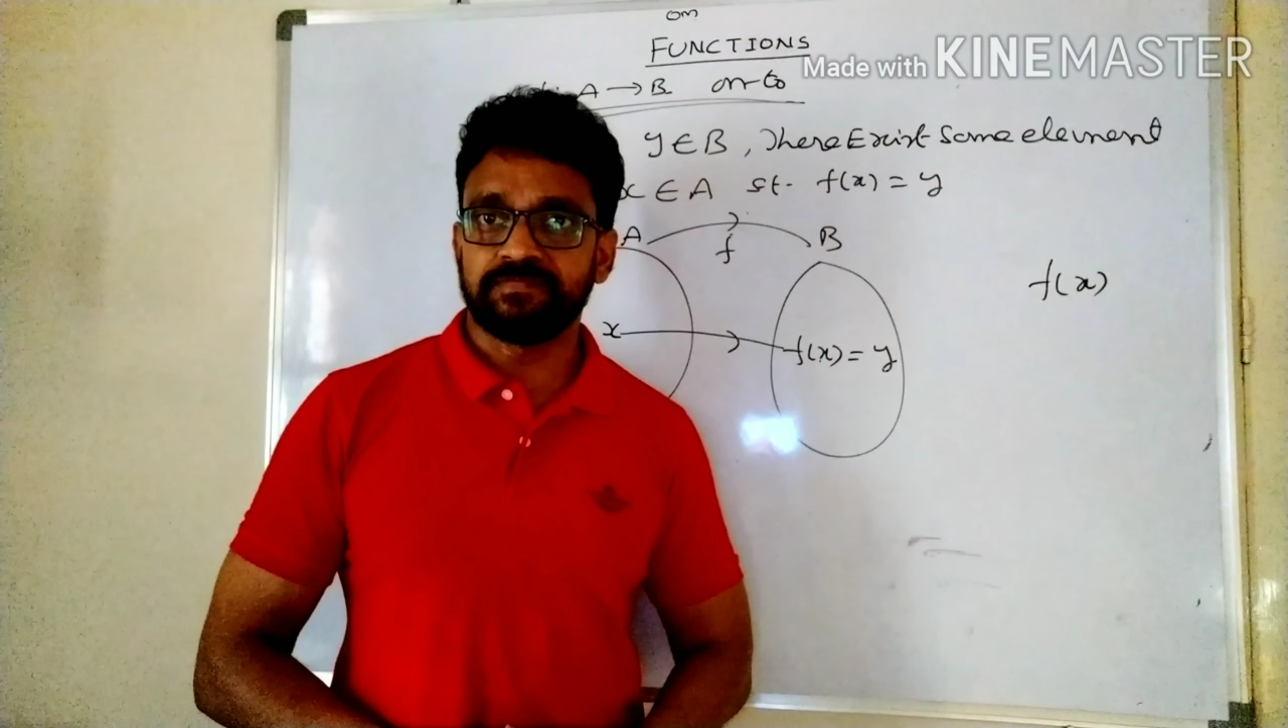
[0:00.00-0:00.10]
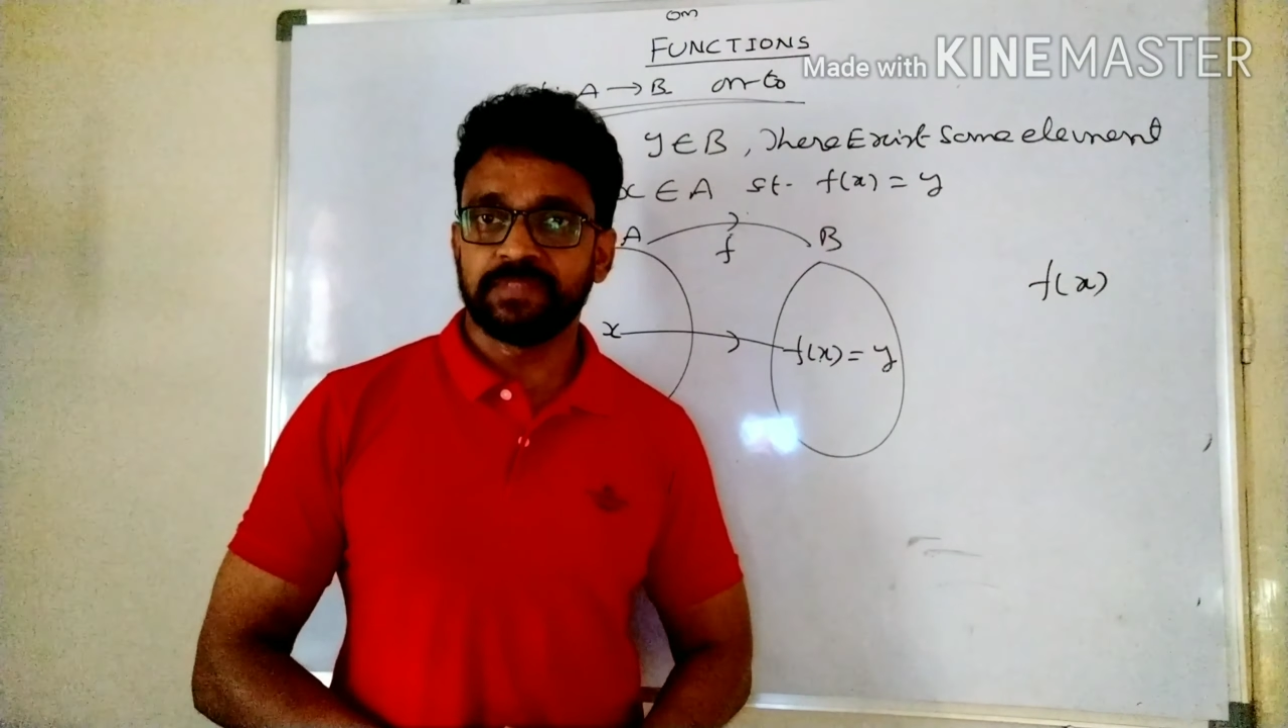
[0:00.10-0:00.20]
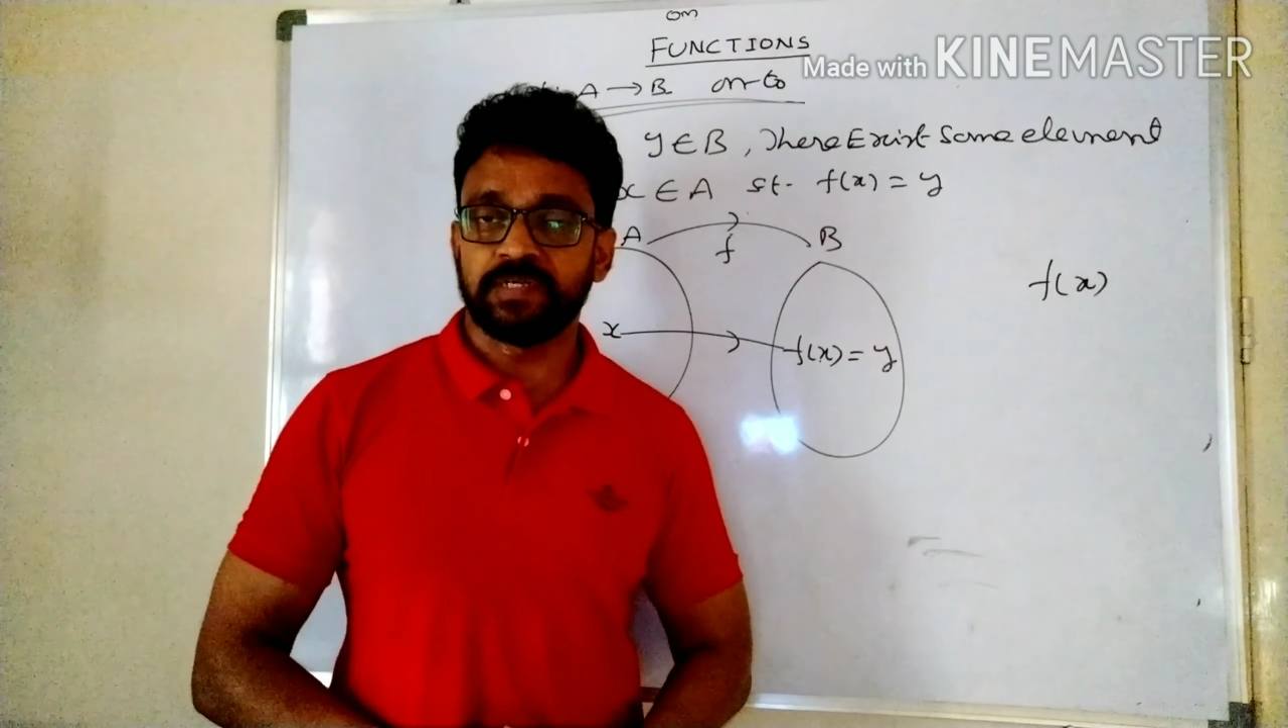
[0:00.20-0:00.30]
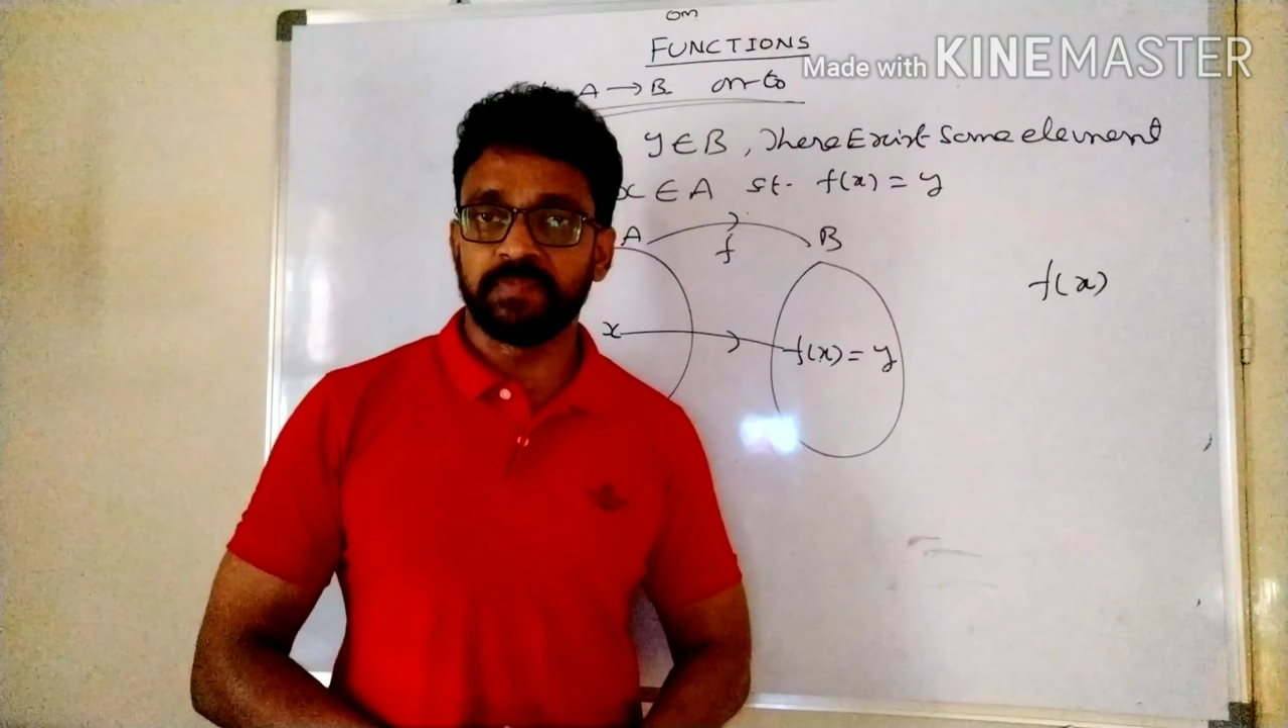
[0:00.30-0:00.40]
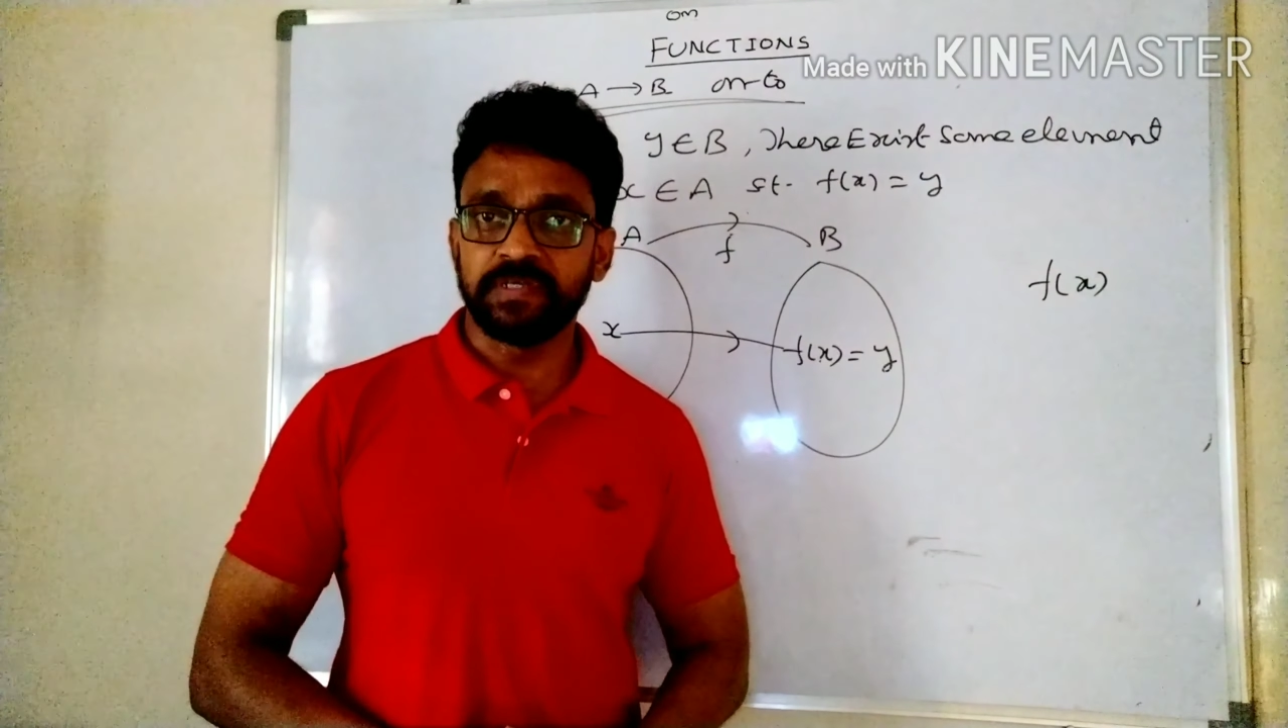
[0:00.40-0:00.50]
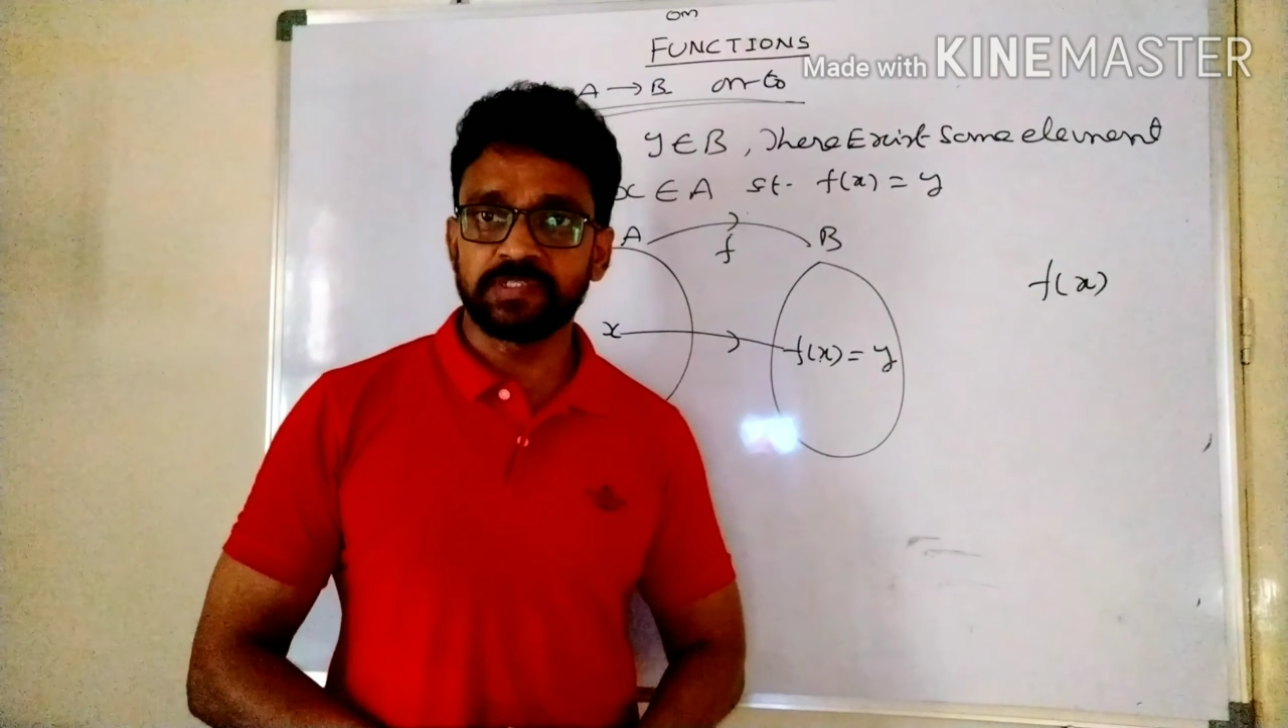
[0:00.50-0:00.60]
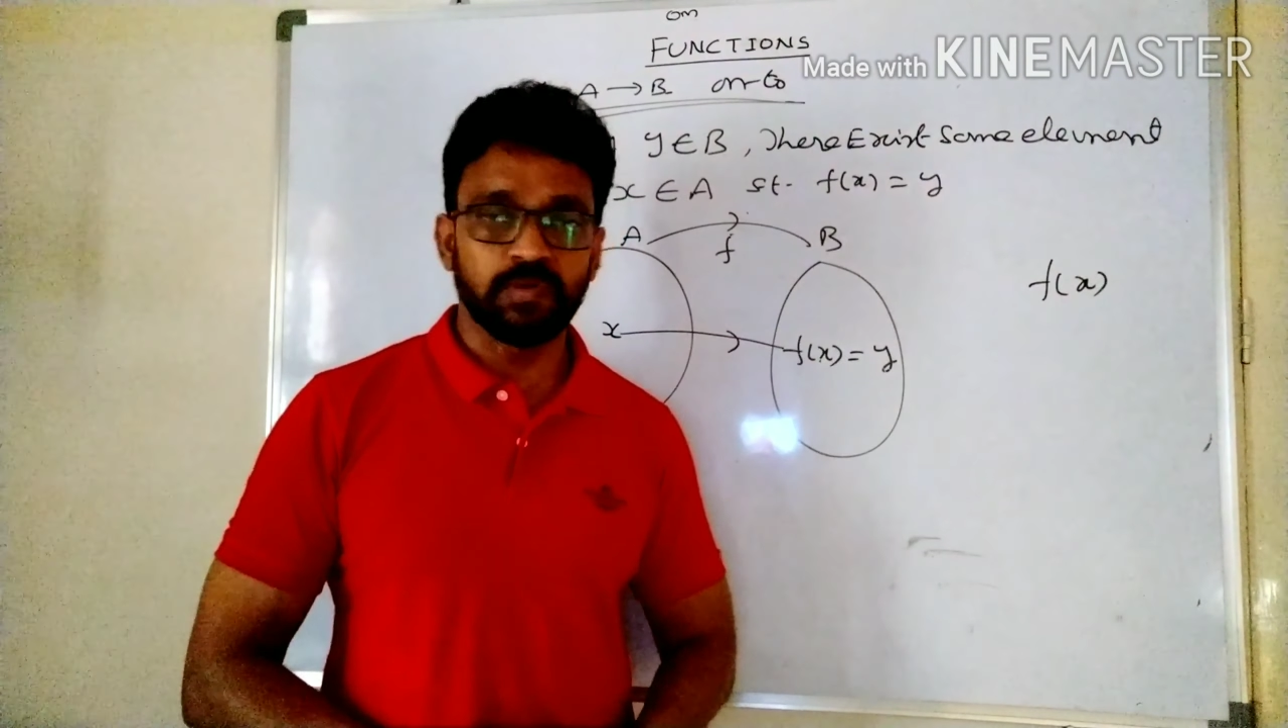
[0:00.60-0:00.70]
That means